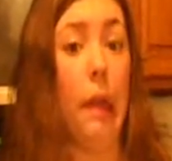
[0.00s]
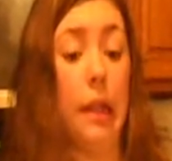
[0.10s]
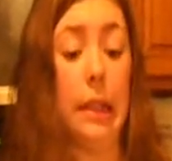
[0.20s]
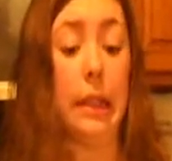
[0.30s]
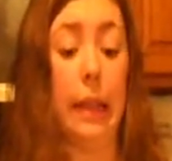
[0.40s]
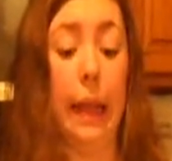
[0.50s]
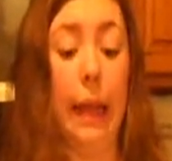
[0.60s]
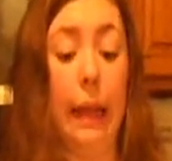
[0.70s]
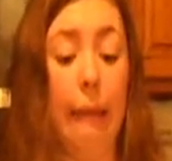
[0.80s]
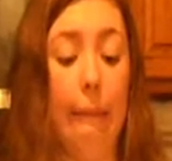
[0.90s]
This is
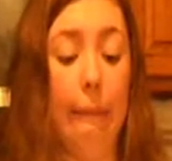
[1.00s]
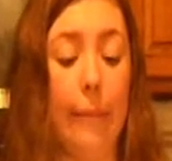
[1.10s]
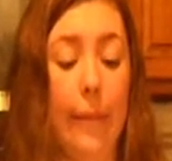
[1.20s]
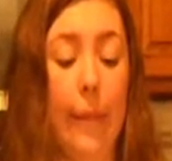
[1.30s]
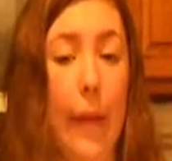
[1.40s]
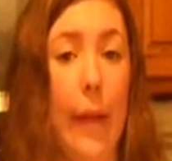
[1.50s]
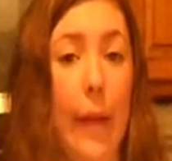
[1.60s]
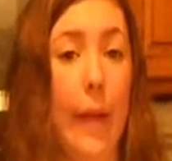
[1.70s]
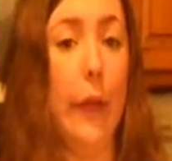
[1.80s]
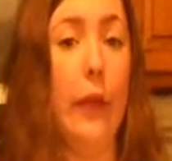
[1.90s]
like,
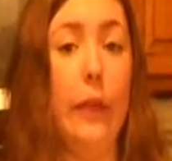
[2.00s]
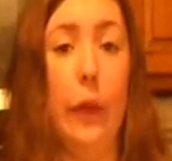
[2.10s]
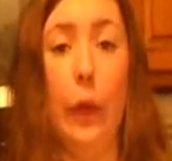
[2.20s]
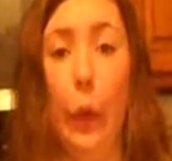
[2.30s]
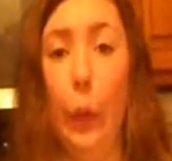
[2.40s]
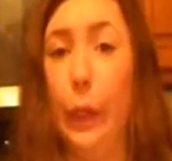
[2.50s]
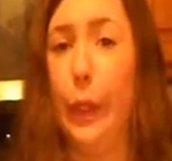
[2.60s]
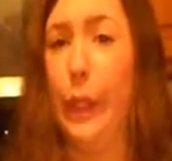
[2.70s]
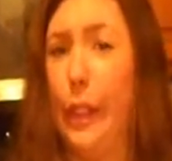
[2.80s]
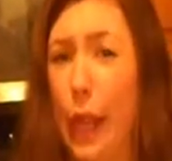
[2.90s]
I don't even know what to
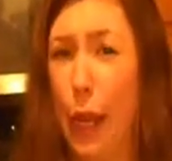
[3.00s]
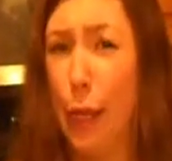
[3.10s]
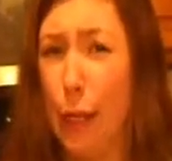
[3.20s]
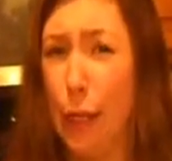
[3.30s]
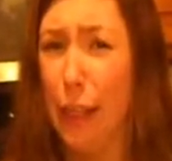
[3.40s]
say.